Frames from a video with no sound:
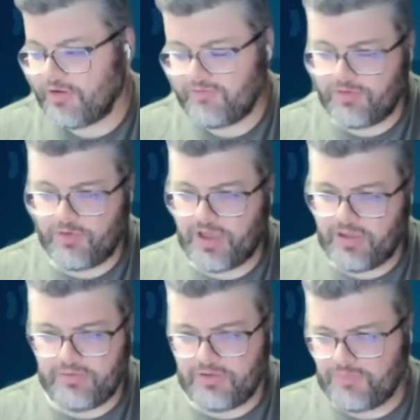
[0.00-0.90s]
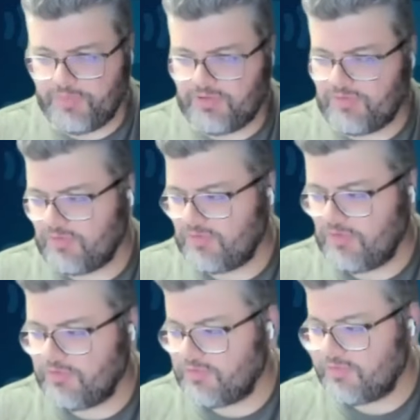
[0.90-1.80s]
even though it's been 6
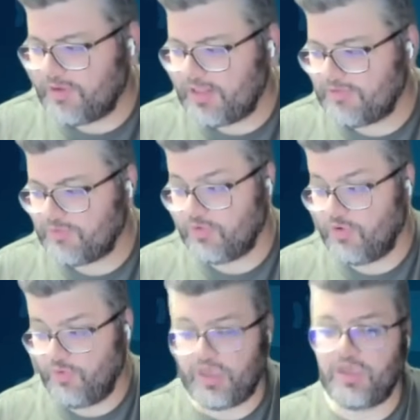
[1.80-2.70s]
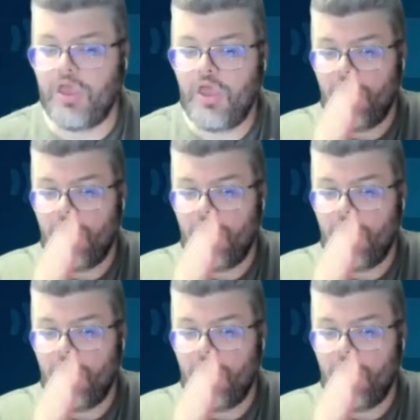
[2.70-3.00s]
years since my last one. Okay.